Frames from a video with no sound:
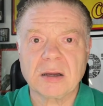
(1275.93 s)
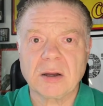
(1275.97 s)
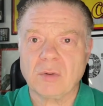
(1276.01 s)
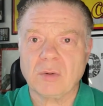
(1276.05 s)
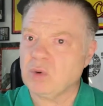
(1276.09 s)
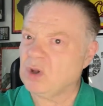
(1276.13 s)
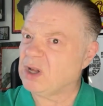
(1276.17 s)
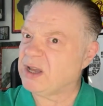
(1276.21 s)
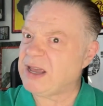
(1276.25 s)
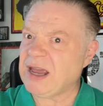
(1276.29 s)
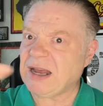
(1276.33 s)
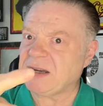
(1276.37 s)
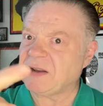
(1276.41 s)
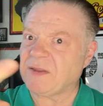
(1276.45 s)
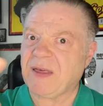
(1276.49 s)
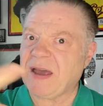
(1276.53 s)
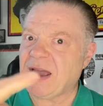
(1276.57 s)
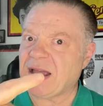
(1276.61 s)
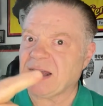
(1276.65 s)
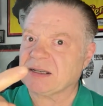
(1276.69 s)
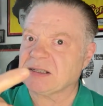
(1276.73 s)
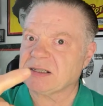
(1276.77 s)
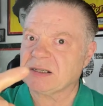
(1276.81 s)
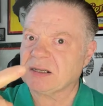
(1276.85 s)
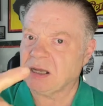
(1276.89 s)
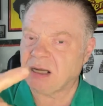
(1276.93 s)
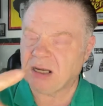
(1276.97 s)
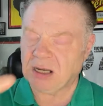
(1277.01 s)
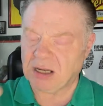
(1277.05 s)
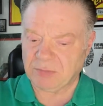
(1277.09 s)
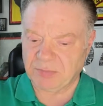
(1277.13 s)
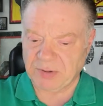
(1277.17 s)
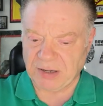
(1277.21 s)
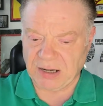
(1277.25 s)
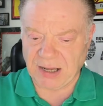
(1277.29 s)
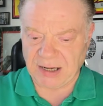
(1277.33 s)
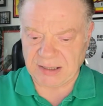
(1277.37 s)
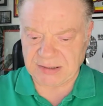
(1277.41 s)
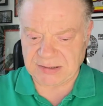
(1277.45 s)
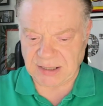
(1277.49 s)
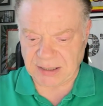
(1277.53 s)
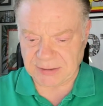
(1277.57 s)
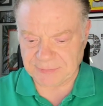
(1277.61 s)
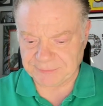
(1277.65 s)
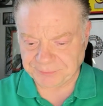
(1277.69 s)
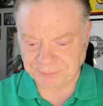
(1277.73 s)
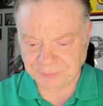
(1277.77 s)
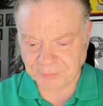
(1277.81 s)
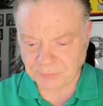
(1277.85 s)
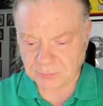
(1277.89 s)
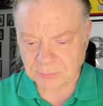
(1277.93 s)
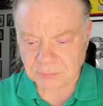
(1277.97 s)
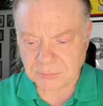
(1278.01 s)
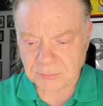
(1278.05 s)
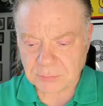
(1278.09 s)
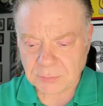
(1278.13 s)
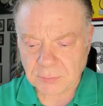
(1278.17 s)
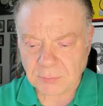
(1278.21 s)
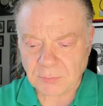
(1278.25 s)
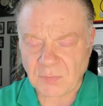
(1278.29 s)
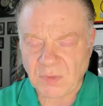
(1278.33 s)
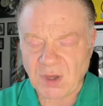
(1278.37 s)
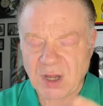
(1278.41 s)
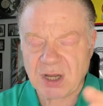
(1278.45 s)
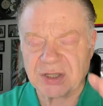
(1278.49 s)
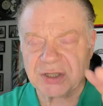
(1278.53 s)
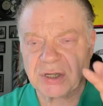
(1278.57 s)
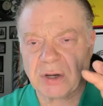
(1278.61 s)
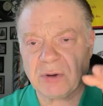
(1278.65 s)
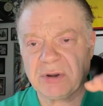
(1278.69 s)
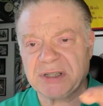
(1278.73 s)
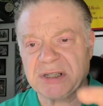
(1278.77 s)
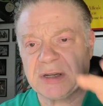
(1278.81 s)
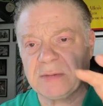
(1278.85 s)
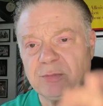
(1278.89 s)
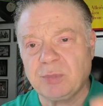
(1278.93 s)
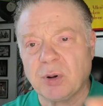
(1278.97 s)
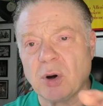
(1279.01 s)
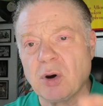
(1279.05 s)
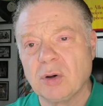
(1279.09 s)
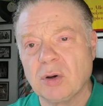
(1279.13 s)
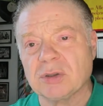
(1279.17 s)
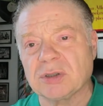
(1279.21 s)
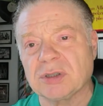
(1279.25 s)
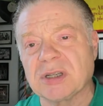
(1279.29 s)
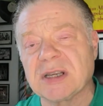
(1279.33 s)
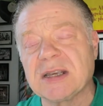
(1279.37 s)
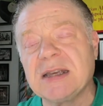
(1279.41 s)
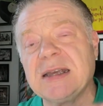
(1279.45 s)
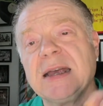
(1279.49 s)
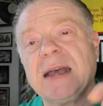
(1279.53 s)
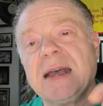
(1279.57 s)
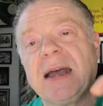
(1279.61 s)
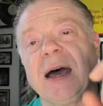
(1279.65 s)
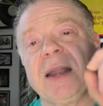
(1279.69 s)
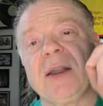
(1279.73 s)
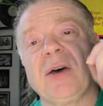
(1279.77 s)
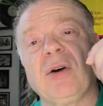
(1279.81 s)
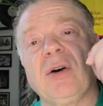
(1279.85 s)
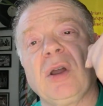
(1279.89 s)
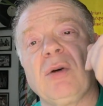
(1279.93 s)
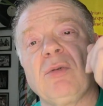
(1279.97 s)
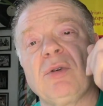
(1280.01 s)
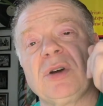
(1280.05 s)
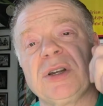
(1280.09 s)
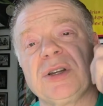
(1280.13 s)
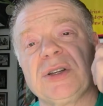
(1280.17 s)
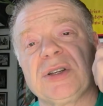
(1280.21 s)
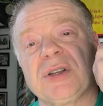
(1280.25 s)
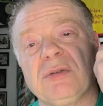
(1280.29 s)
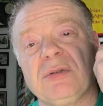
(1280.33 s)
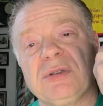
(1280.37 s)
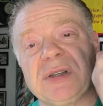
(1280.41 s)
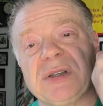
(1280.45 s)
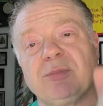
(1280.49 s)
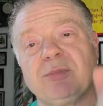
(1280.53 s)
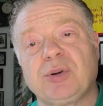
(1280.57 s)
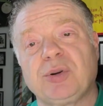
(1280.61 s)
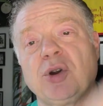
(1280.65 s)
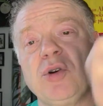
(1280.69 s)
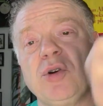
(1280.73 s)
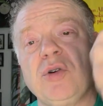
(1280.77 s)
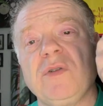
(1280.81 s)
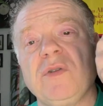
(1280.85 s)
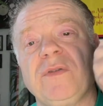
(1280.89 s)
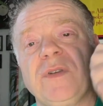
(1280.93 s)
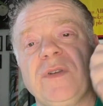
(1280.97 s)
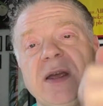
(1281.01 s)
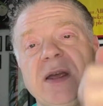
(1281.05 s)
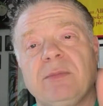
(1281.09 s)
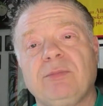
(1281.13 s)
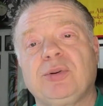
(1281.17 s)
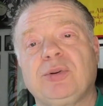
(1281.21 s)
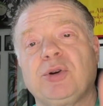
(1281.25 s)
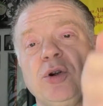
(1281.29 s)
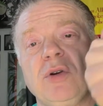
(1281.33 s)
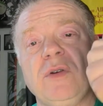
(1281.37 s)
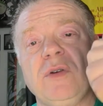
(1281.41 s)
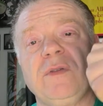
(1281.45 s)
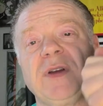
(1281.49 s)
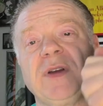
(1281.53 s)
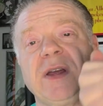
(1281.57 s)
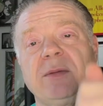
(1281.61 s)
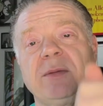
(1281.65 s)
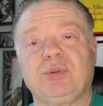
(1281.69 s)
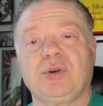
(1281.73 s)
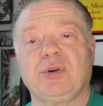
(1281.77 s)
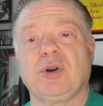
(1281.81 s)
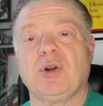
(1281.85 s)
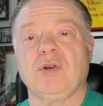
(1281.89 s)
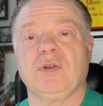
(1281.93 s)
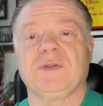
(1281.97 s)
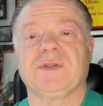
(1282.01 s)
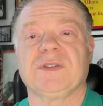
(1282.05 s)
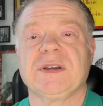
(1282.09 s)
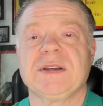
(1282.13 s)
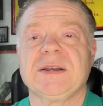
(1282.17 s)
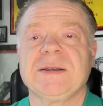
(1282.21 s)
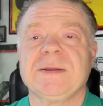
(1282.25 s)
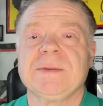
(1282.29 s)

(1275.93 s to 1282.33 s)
We'll get to that a little bit later. So it's important. And all I want to do is improve, improve, improve.